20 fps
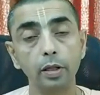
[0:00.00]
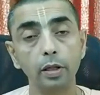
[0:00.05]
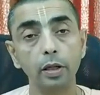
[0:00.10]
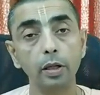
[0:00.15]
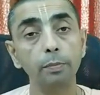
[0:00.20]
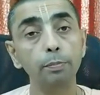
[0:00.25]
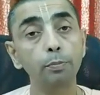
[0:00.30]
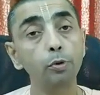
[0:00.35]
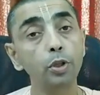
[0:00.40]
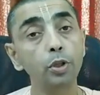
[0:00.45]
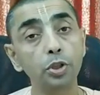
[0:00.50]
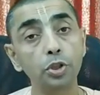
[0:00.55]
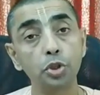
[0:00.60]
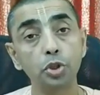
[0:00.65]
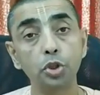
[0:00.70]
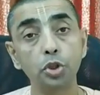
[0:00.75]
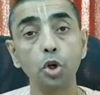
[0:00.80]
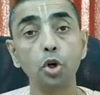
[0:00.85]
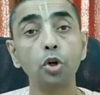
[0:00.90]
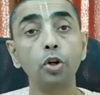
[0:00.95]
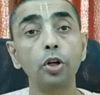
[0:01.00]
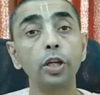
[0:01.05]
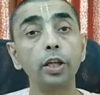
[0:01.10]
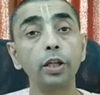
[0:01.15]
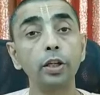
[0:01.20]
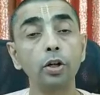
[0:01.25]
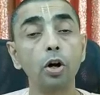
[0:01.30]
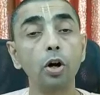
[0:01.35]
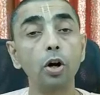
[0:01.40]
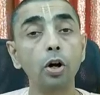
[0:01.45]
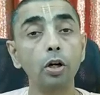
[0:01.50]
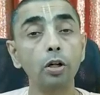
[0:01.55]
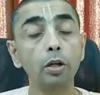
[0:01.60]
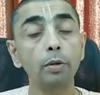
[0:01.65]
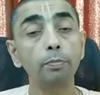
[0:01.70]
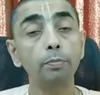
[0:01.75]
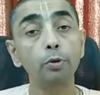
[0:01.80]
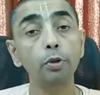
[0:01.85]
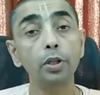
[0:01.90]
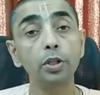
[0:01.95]
a police chowki or a
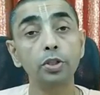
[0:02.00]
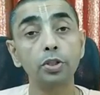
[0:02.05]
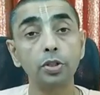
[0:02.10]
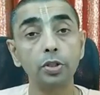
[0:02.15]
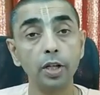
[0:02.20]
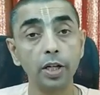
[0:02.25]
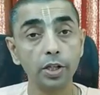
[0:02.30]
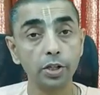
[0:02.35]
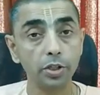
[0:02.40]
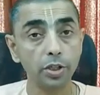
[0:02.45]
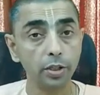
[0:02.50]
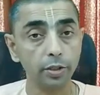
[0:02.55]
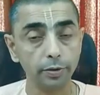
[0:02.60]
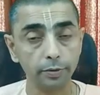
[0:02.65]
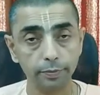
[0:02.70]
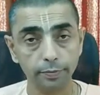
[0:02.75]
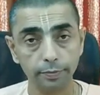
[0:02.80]
police station.